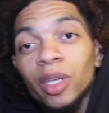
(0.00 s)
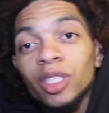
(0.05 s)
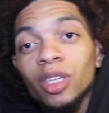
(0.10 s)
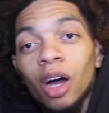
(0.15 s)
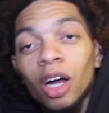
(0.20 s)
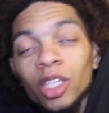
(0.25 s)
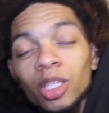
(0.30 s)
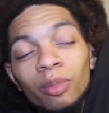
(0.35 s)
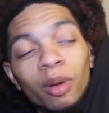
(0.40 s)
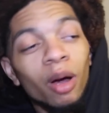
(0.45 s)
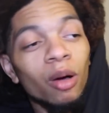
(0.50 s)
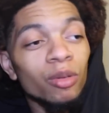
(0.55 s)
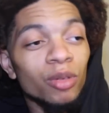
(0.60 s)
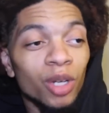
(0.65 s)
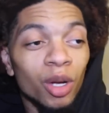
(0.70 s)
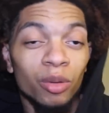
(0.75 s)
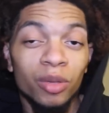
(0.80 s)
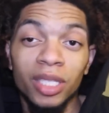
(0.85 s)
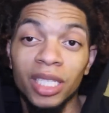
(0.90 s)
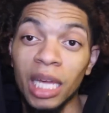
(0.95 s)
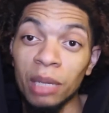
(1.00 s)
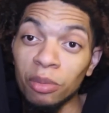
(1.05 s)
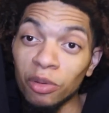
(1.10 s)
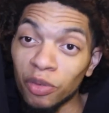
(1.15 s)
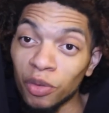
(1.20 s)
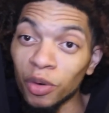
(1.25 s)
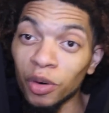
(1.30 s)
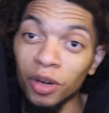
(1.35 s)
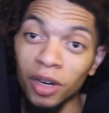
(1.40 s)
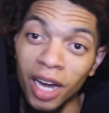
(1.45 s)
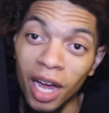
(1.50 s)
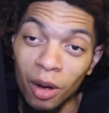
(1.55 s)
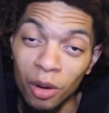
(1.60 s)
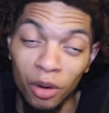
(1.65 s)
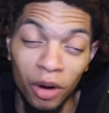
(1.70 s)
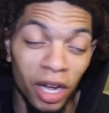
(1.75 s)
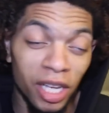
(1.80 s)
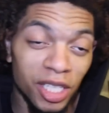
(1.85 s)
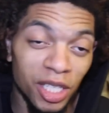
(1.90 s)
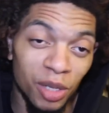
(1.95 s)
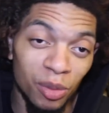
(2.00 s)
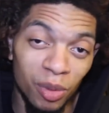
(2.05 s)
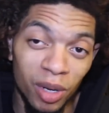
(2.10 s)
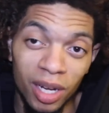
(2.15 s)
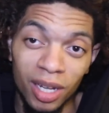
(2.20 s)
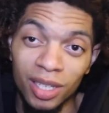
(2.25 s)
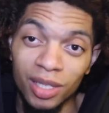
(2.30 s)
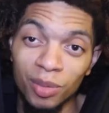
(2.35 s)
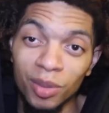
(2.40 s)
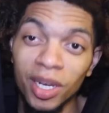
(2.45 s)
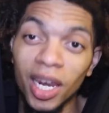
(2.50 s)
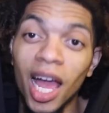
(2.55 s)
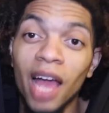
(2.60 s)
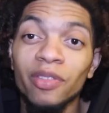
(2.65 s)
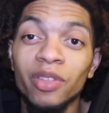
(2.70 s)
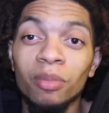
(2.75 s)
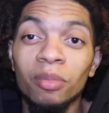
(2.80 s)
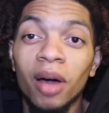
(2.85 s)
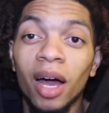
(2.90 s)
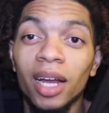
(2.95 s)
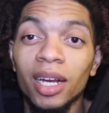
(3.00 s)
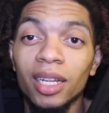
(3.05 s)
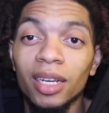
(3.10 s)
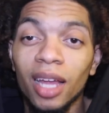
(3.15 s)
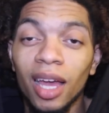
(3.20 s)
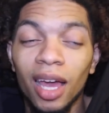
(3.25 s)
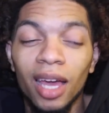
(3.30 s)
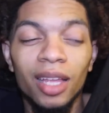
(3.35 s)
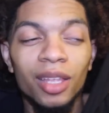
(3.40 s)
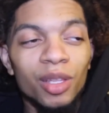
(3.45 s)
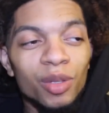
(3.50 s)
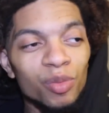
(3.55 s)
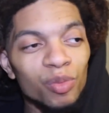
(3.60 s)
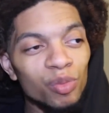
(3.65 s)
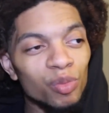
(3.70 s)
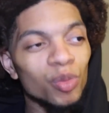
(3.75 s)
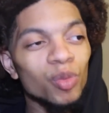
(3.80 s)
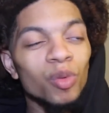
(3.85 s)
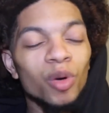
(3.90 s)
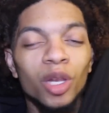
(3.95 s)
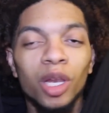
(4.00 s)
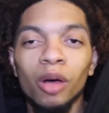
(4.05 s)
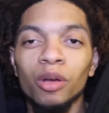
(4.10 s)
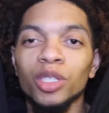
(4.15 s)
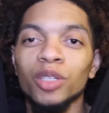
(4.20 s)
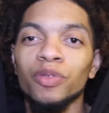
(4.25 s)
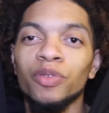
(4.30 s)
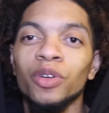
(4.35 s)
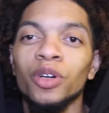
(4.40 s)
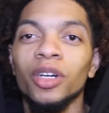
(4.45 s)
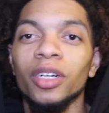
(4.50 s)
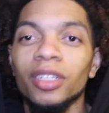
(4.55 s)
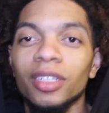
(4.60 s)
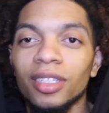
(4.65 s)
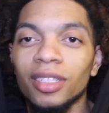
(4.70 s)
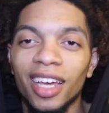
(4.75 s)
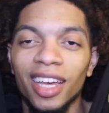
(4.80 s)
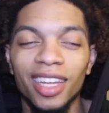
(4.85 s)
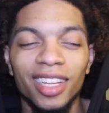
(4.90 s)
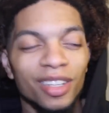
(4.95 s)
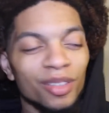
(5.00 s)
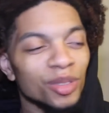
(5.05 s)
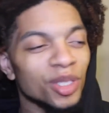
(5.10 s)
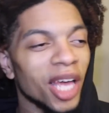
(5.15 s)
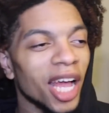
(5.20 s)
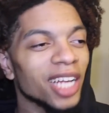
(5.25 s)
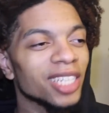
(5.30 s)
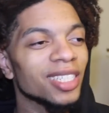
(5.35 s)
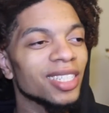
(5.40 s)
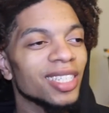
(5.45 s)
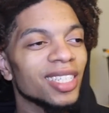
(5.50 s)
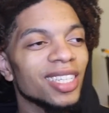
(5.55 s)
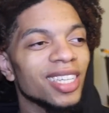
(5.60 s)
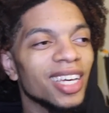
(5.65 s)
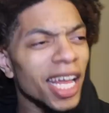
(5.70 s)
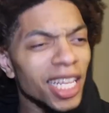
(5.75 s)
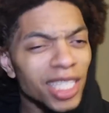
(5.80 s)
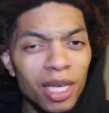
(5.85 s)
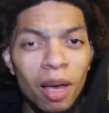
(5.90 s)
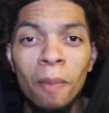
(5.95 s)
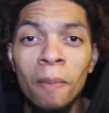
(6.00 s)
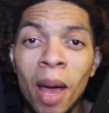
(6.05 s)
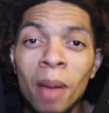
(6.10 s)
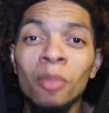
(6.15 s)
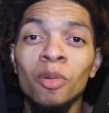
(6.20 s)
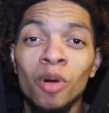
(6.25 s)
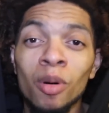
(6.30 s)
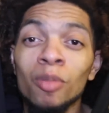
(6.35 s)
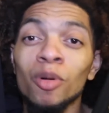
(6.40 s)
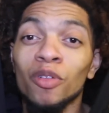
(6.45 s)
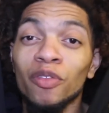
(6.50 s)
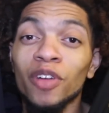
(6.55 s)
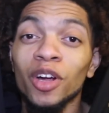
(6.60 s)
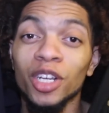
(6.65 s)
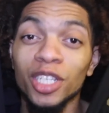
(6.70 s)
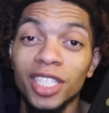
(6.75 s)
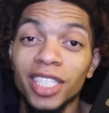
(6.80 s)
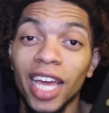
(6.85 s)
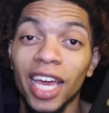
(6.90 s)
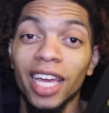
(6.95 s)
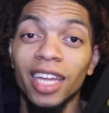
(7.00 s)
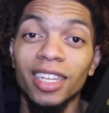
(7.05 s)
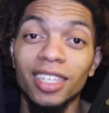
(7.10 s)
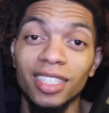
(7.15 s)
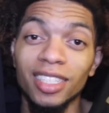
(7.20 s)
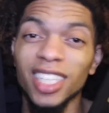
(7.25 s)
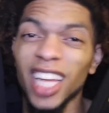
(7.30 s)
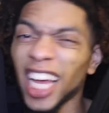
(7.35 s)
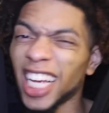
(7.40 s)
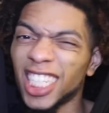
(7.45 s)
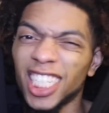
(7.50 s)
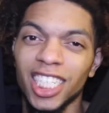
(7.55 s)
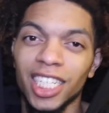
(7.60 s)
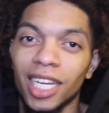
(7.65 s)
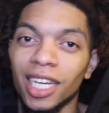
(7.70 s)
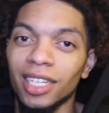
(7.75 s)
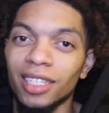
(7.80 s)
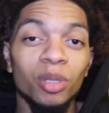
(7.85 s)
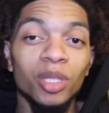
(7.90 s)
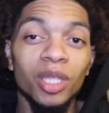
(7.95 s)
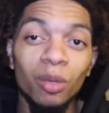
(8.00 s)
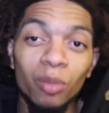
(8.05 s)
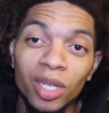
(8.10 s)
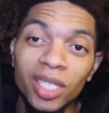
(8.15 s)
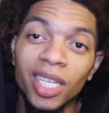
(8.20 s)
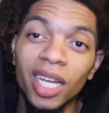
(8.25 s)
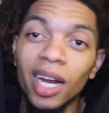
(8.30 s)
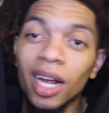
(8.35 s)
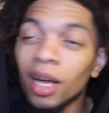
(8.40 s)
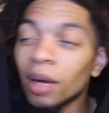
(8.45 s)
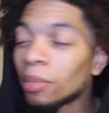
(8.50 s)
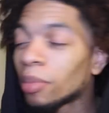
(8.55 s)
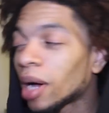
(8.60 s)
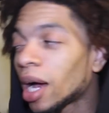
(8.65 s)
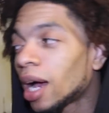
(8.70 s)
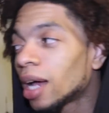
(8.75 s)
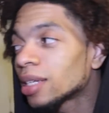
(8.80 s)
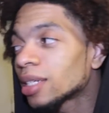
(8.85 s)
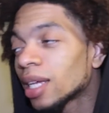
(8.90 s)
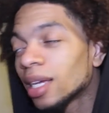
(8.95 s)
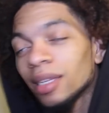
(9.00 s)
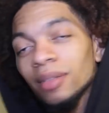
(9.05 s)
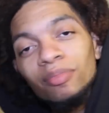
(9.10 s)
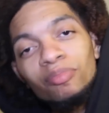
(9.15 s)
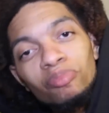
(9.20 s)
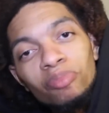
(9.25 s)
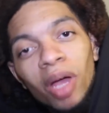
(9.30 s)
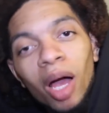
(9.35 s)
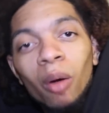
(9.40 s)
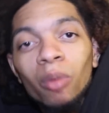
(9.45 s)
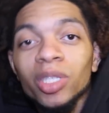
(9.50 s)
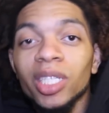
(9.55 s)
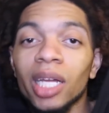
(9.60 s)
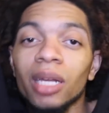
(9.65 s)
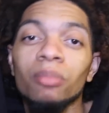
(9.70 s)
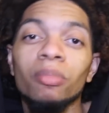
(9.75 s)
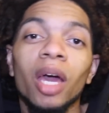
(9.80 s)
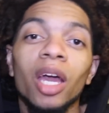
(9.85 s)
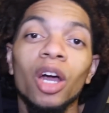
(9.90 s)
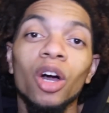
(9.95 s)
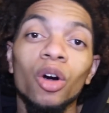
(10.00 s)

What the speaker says: we talked about, you know, the day before, how crazy it was. We laughed about it and we were close to foot. And it was actually, it's a memorable first date, like shit. But then we said our goodbyes and I was headed back